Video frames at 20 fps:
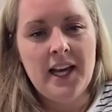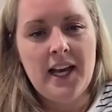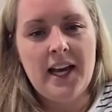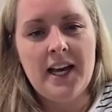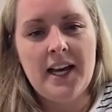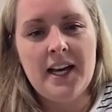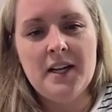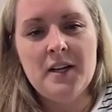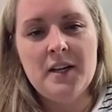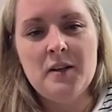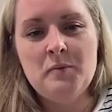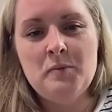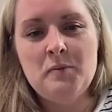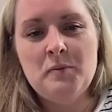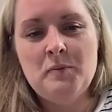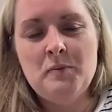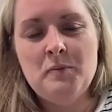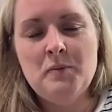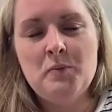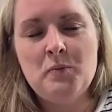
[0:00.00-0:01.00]

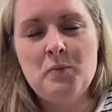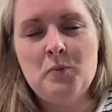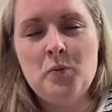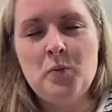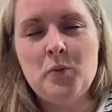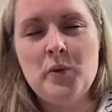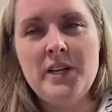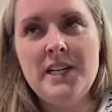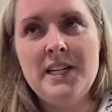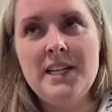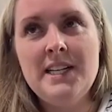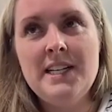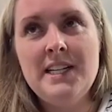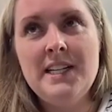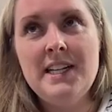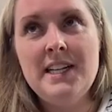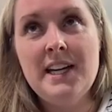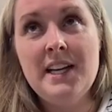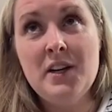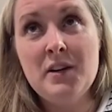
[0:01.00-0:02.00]
Um,
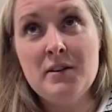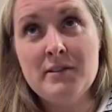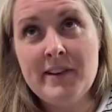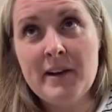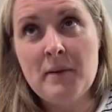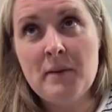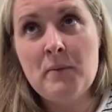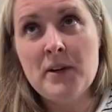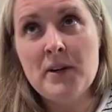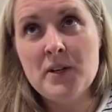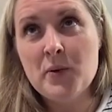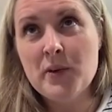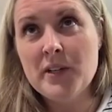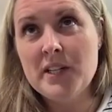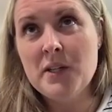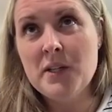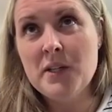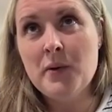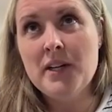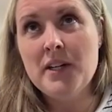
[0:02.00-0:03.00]
in November
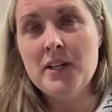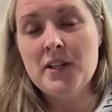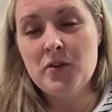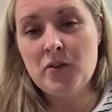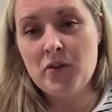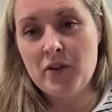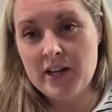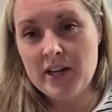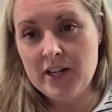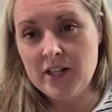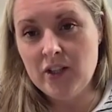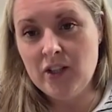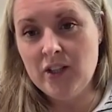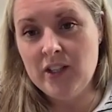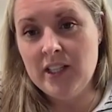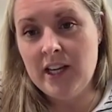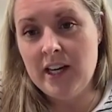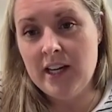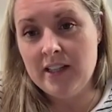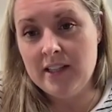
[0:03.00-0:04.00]
2023,
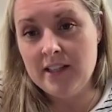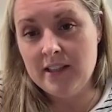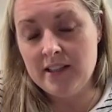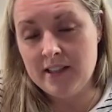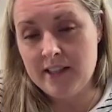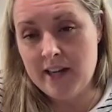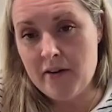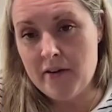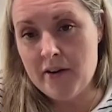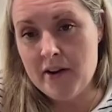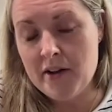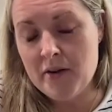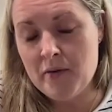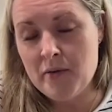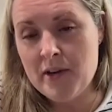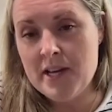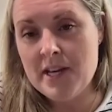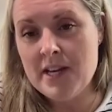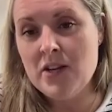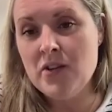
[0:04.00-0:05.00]
she had the stereo
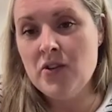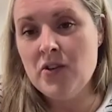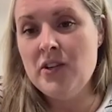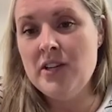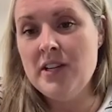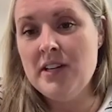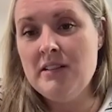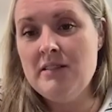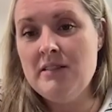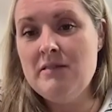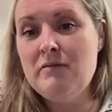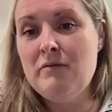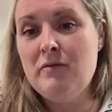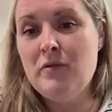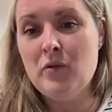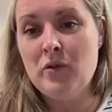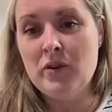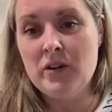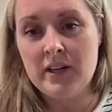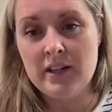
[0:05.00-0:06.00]
EEG
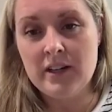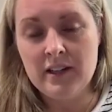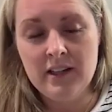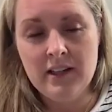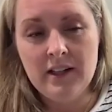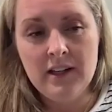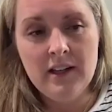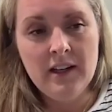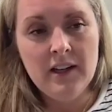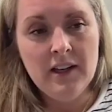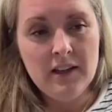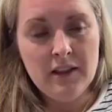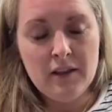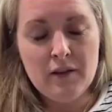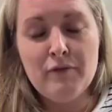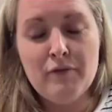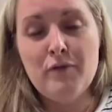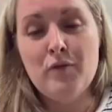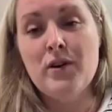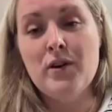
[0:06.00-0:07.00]
for the
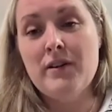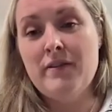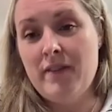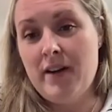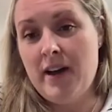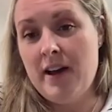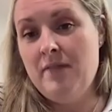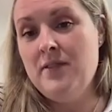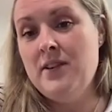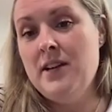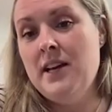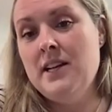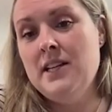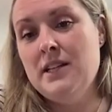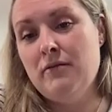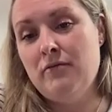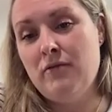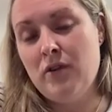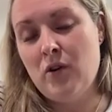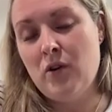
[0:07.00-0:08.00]
4 to 5 days
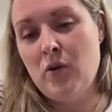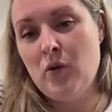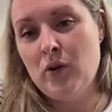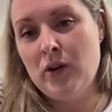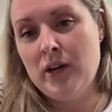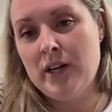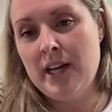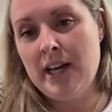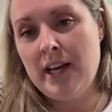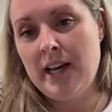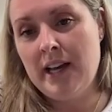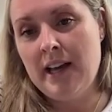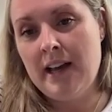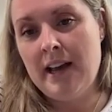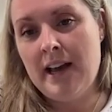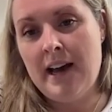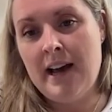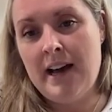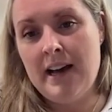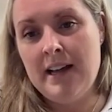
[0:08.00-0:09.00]
of recording,
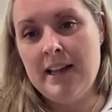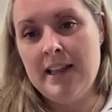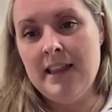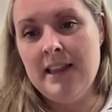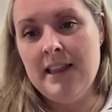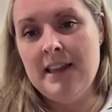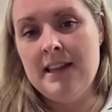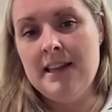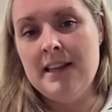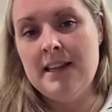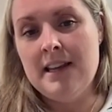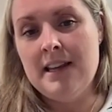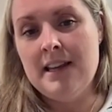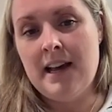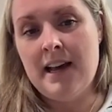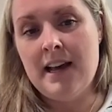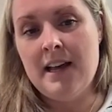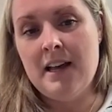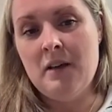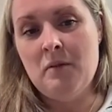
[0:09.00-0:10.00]
and
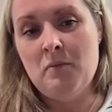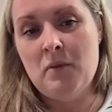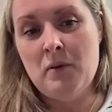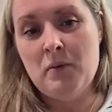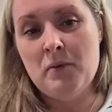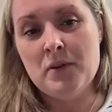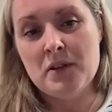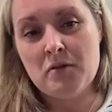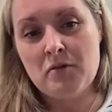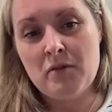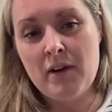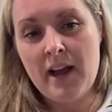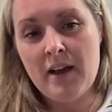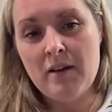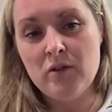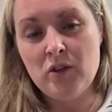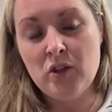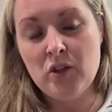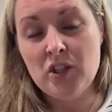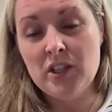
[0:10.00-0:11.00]
it was
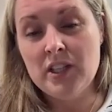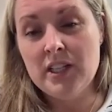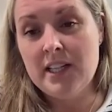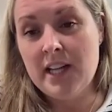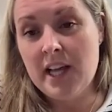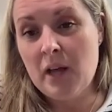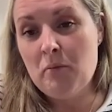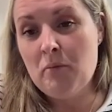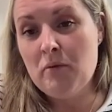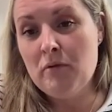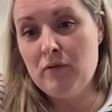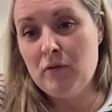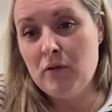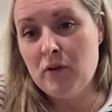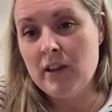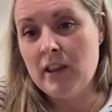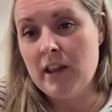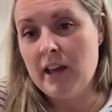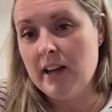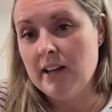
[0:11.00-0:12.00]
around just the day
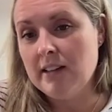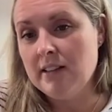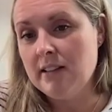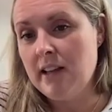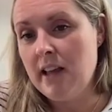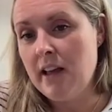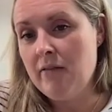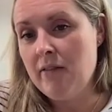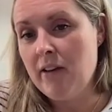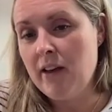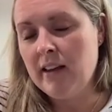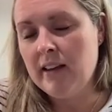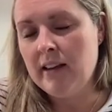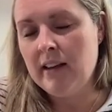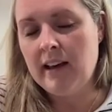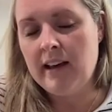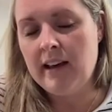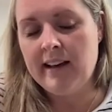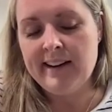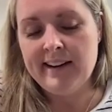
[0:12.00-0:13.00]
before Thanksgiving.